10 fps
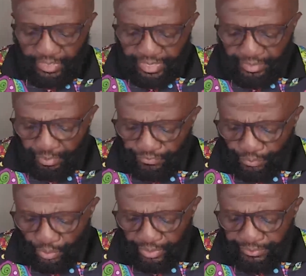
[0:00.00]
And number
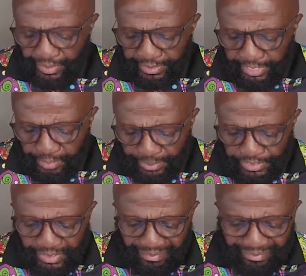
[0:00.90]
four, keep
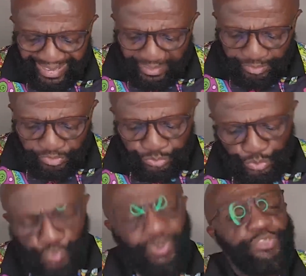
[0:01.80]
his commandments.
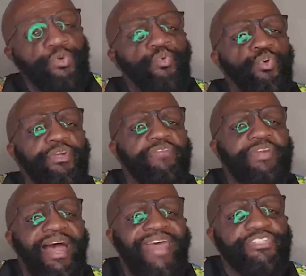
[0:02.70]
Do what the word of
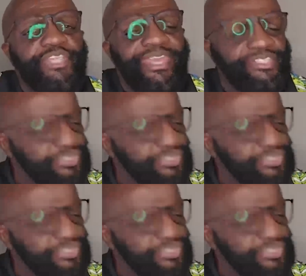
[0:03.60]
God says.